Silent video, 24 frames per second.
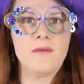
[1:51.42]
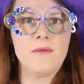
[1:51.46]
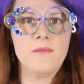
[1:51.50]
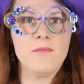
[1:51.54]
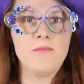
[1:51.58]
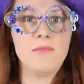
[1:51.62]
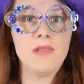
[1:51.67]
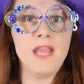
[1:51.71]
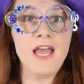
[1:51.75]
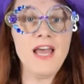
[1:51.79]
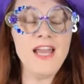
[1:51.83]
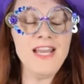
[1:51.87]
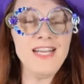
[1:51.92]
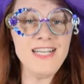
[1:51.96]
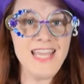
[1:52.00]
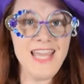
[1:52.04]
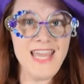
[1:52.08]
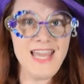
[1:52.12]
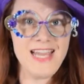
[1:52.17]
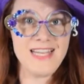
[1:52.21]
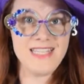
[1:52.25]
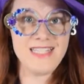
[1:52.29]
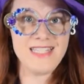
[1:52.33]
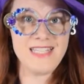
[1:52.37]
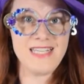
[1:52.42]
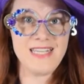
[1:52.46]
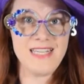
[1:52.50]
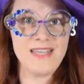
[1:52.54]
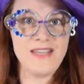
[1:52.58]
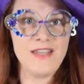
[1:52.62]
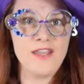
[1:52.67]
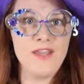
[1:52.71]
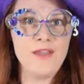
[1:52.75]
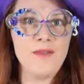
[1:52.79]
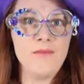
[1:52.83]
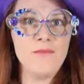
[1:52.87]
Blind casting
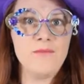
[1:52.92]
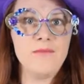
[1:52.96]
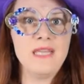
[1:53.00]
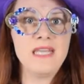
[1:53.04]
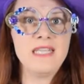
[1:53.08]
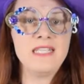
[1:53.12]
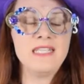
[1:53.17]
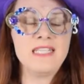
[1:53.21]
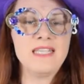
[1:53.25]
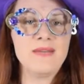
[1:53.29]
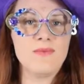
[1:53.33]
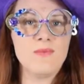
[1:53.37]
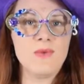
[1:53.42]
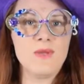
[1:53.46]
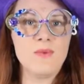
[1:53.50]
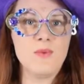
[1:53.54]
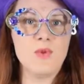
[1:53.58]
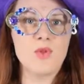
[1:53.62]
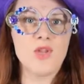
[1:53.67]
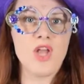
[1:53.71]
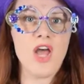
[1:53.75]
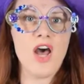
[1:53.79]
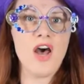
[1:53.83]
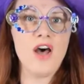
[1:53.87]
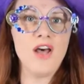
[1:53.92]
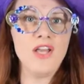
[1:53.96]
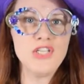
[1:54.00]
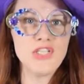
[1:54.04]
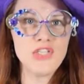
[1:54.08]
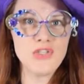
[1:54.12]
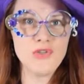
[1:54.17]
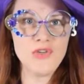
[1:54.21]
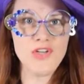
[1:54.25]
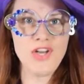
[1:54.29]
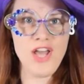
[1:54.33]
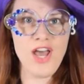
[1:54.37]
means that we will
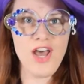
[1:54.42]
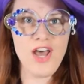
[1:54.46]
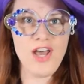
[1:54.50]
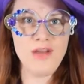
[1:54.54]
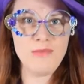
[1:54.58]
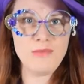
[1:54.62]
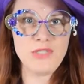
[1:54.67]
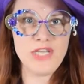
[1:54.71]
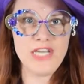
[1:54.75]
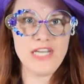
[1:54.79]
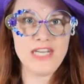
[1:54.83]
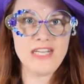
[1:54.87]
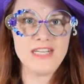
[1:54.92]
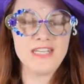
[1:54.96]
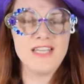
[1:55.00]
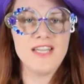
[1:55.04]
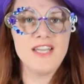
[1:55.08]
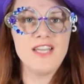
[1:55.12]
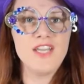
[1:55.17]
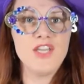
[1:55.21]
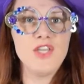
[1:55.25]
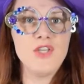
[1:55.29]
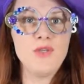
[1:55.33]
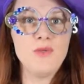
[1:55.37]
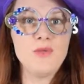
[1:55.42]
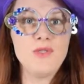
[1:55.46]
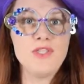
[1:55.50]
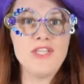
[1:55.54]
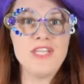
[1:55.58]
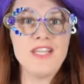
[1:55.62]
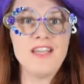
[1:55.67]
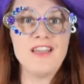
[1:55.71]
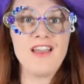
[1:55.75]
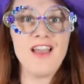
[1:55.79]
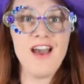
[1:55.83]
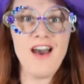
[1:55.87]
conjure an object
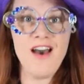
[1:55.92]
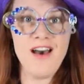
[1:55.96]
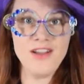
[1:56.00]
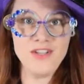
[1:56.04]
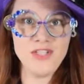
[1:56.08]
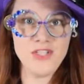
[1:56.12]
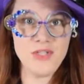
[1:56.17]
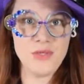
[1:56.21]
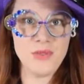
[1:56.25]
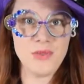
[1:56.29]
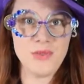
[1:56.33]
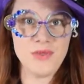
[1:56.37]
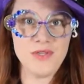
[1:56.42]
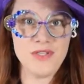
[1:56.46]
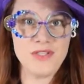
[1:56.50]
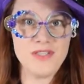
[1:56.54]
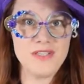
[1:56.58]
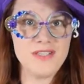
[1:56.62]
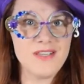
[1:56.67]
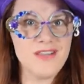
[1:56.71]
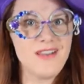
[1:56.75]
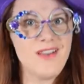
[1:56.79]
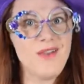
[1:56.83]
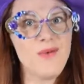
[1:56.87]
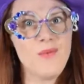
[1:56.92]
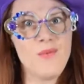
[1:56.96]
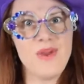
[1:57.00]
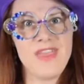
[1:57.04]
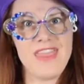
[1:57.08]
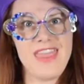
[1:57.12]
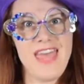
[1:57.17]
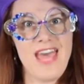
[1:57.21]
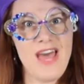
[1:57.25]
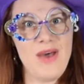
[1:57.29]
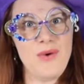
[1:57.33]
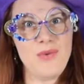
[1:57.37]
using contours
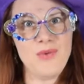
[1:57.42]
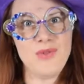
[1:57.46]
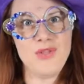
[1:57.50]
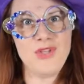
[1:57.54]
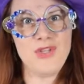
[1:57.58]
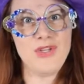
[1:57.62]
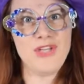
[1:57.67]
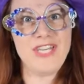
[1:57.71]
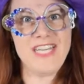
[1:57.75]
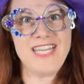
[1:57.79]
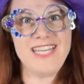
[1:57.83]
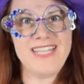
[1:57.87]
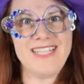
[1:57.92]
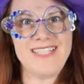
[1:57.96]
without looking.